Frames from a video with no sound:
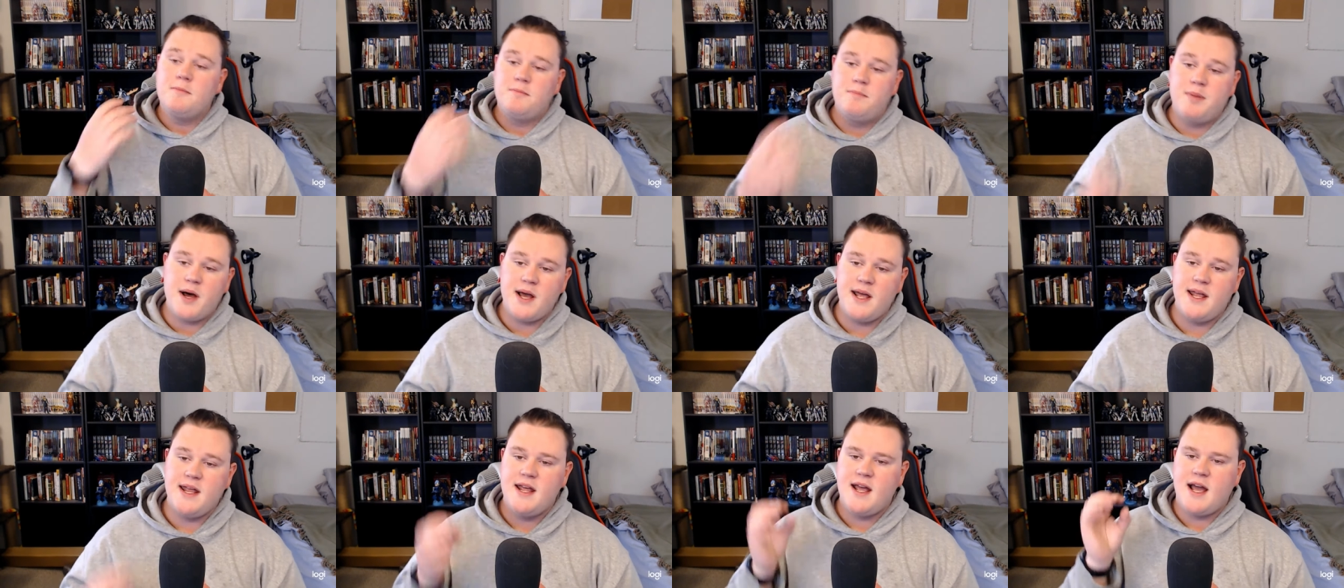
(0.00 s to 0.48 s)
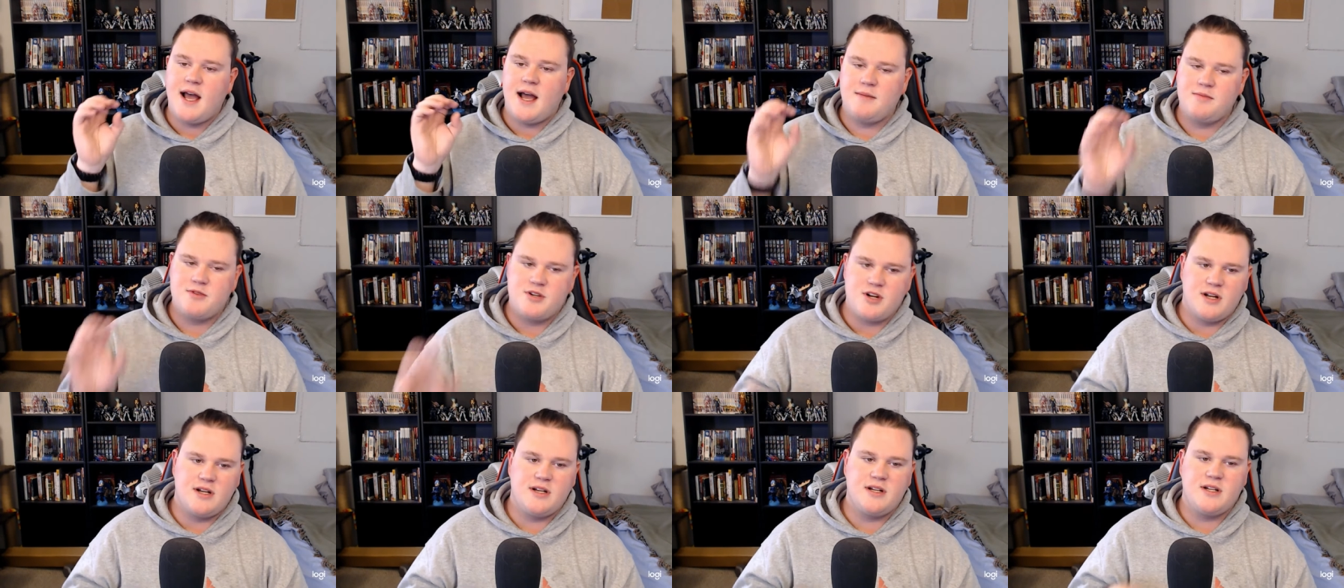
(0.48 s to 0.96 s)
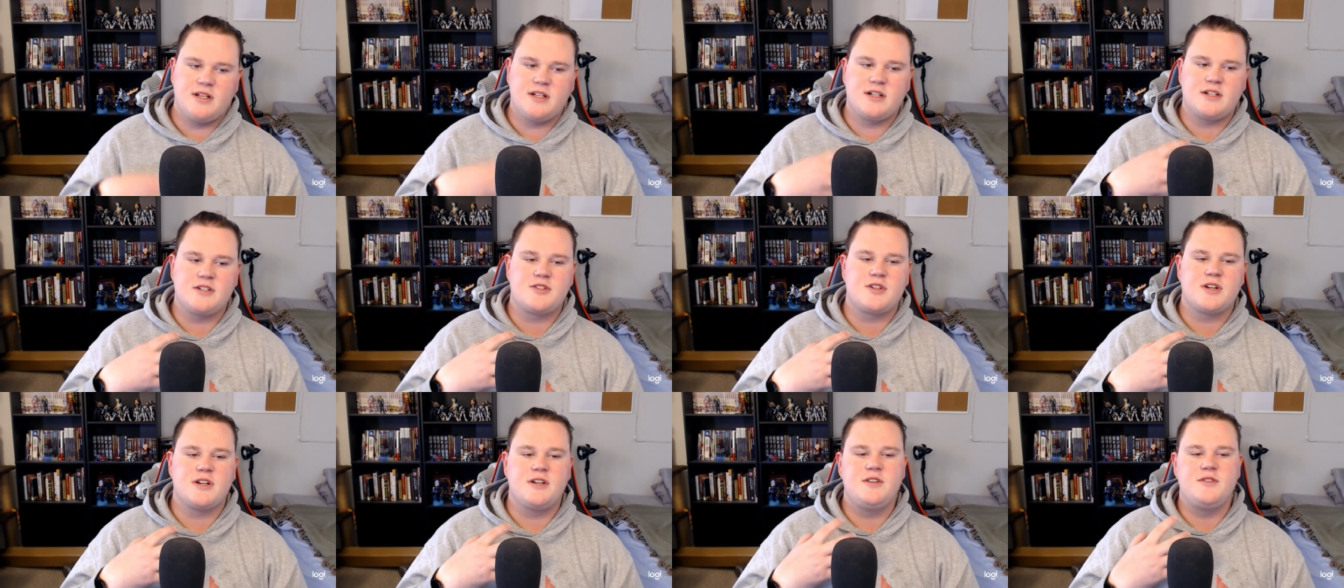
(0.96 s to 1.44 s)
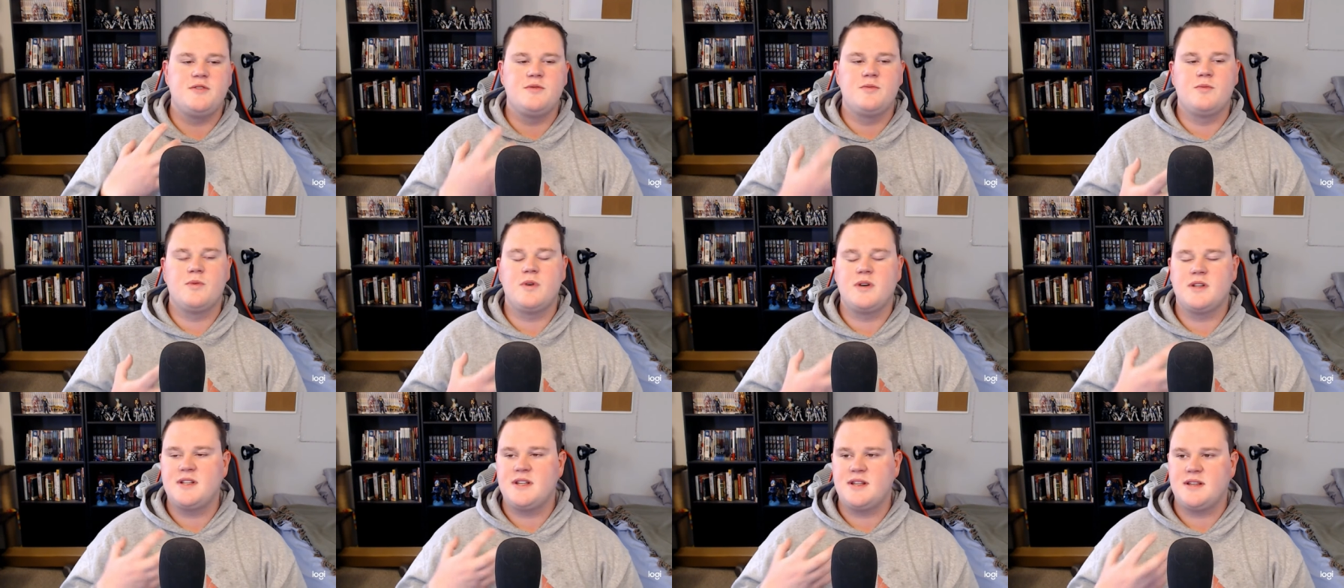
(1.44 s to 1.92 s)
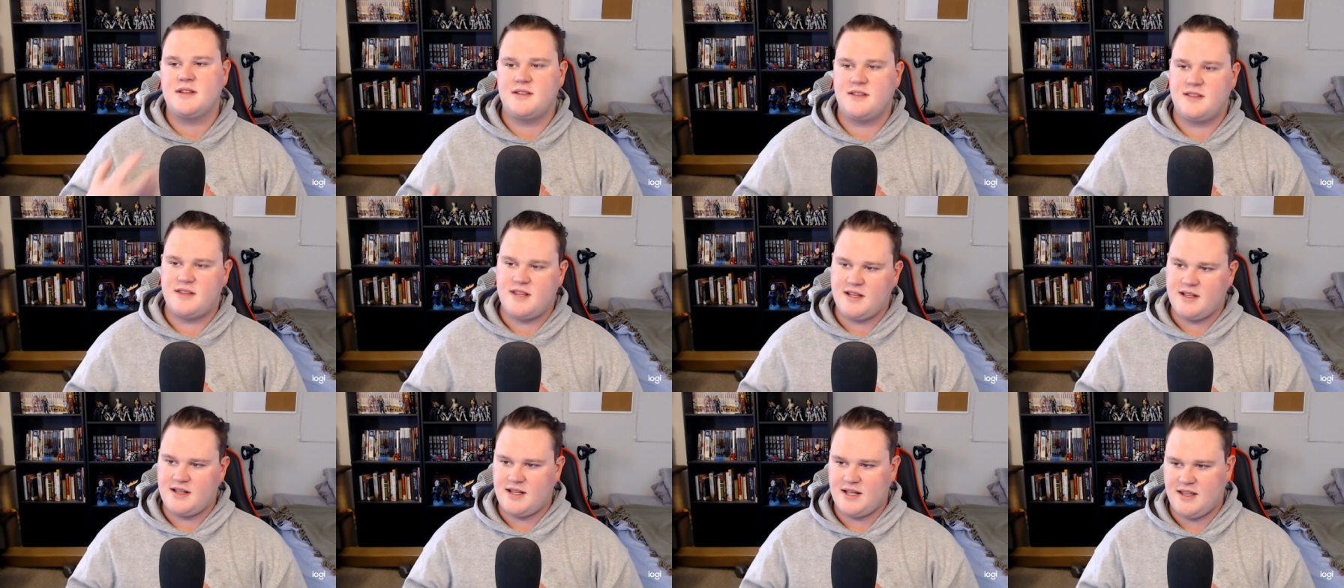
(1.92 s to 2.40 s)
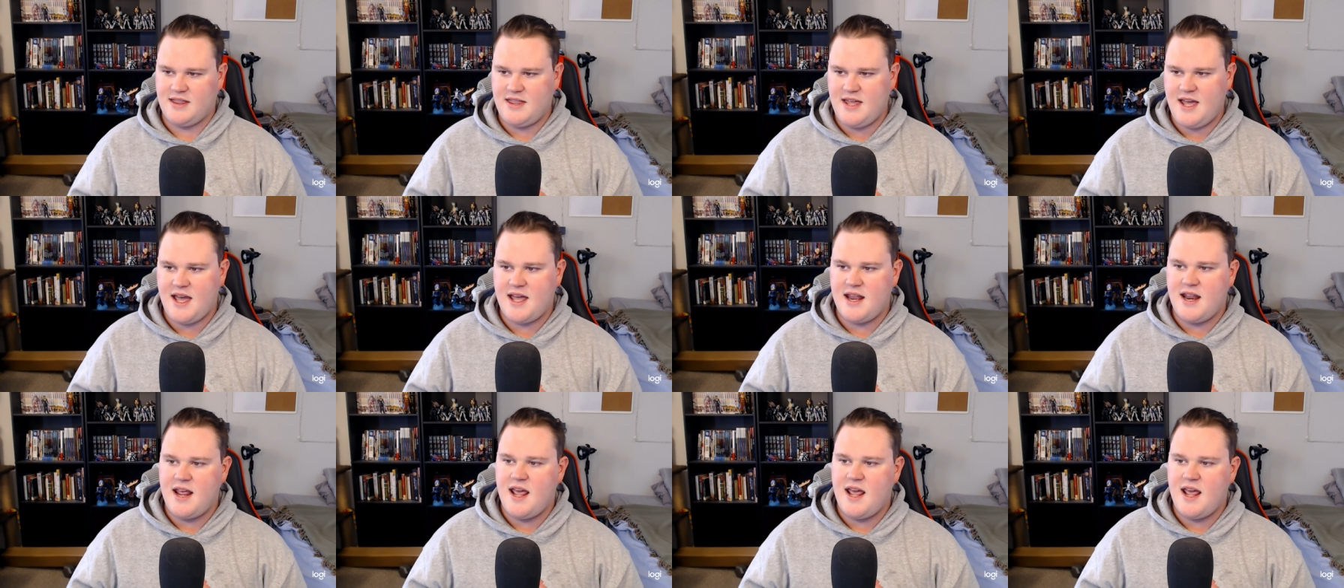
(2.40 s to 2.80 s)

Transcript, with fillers: But I'm trying gonna try and do one thing like that